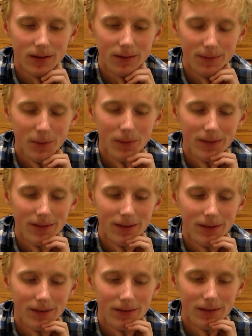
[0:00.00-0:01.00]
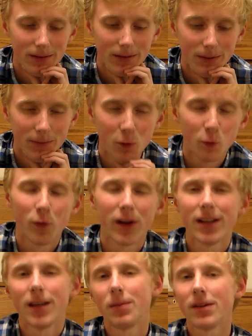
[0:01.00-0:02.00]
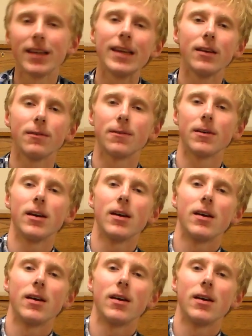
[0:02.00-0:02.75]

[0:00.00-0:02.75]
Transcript: If you really believe